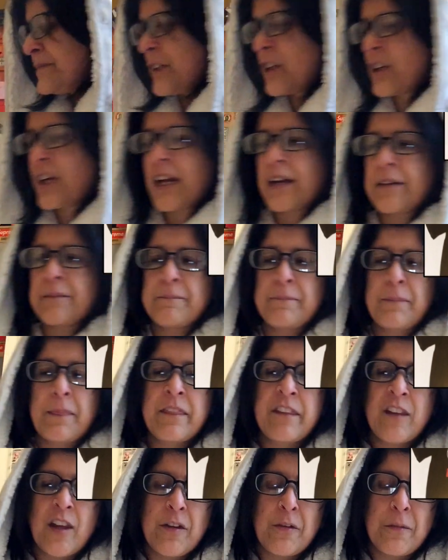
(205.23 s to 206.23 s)
Okay,
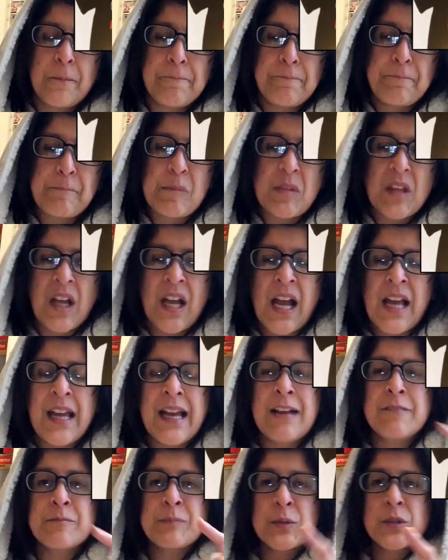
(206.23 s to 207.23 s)
so I
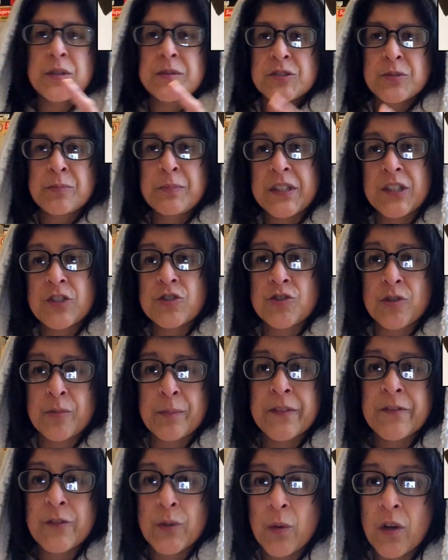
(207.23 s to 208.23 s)
am putting some pictures
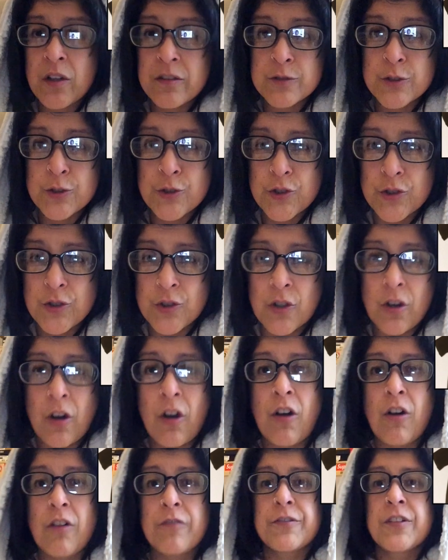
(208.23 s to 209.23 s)
up if you are unsure
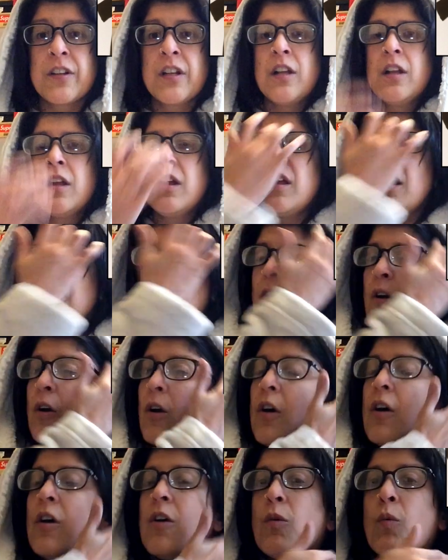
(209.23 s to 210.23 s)
of
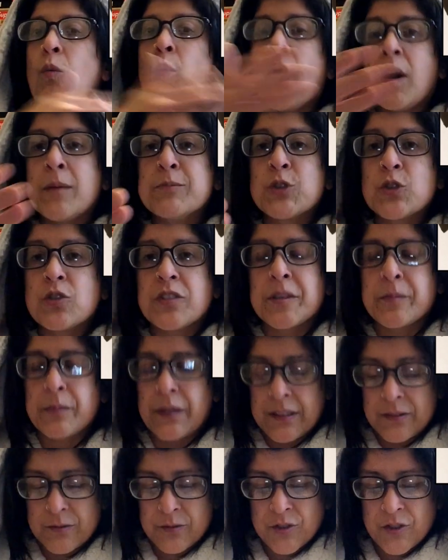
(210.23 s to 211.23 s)
what I'm talking
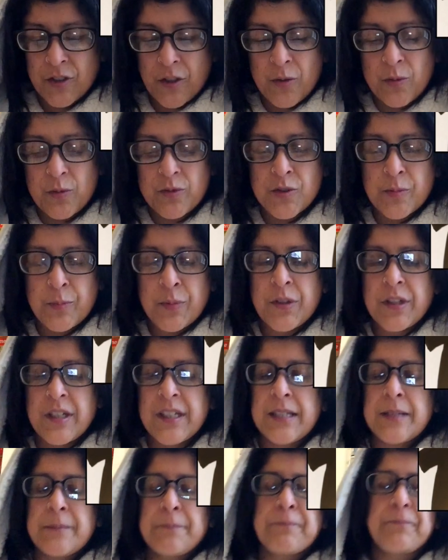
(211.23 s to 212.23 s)
about. So
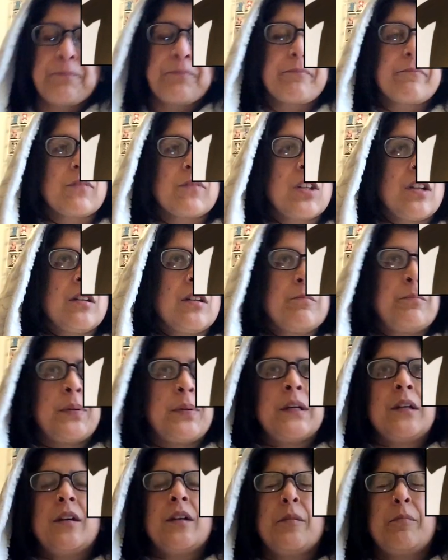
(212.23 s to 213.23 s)
Supreme,
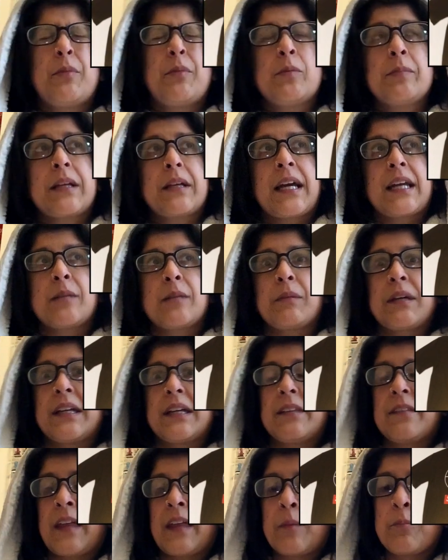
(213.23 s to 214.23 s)
Public
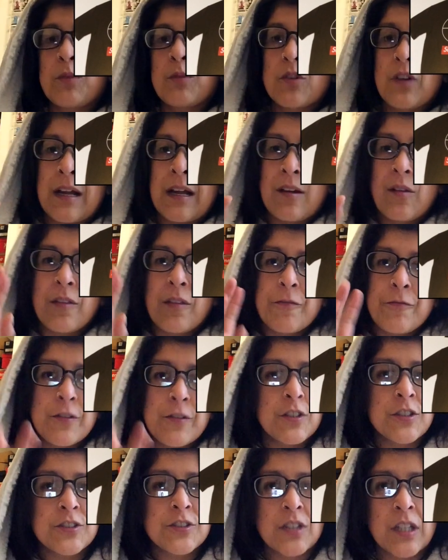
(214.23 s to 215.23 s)
Enemy, they brought out the
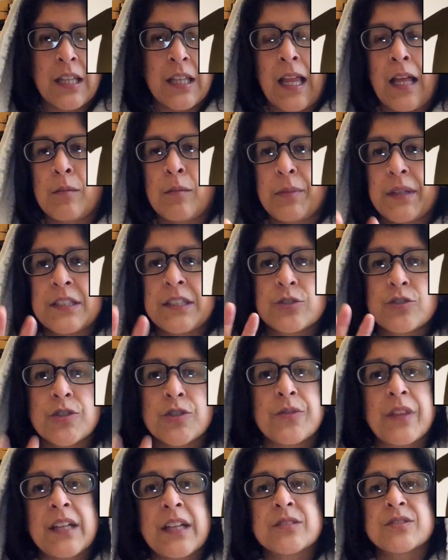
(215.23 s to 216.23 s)
first collab in
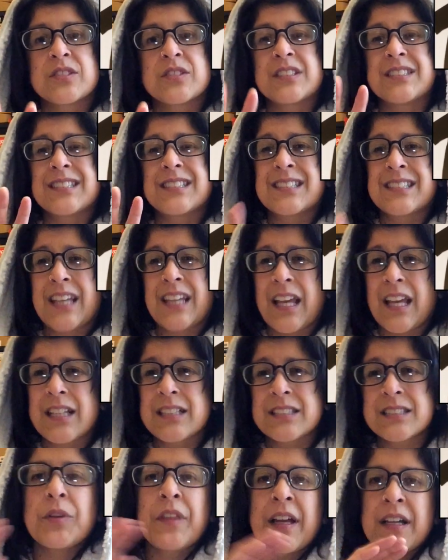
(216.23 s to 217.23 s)
2006.
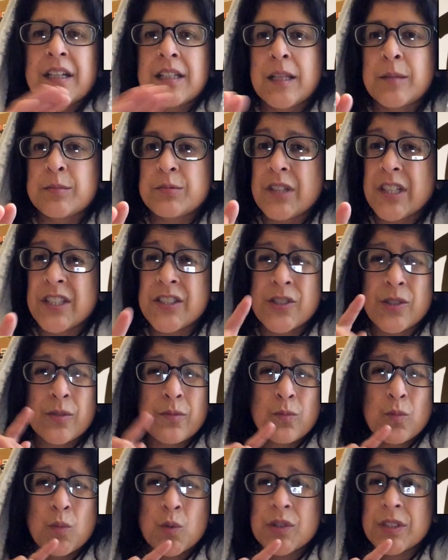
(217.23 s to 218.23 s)
But that
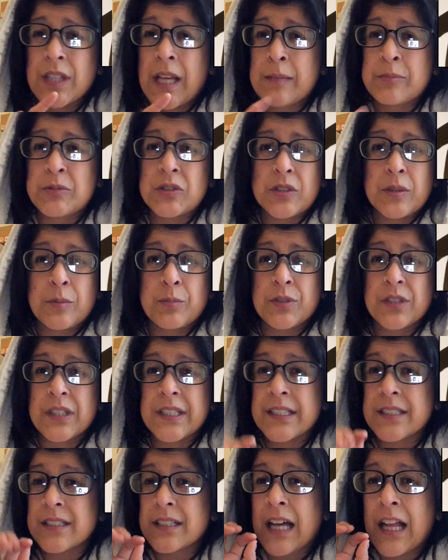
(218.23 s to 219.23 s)
collaboration was absolutely
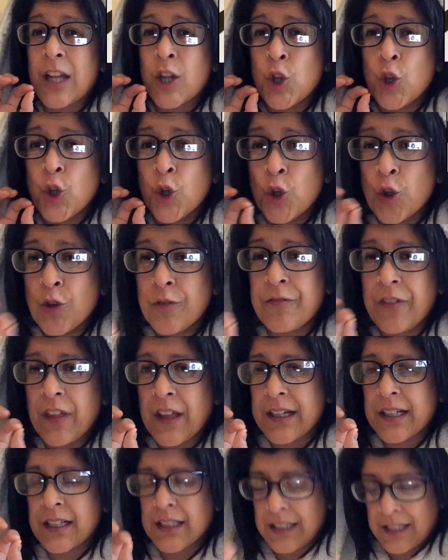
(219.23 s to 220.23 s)
brilliant. Love
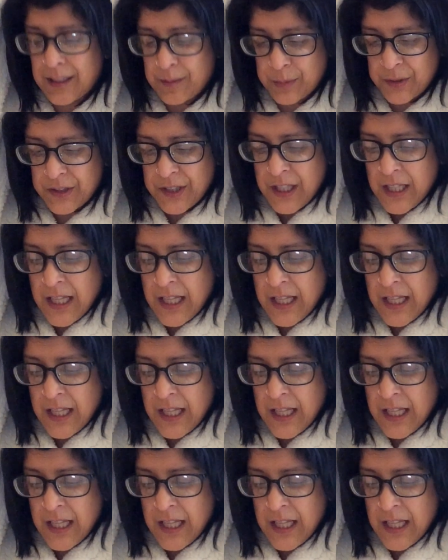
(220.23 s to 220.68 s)
that collab.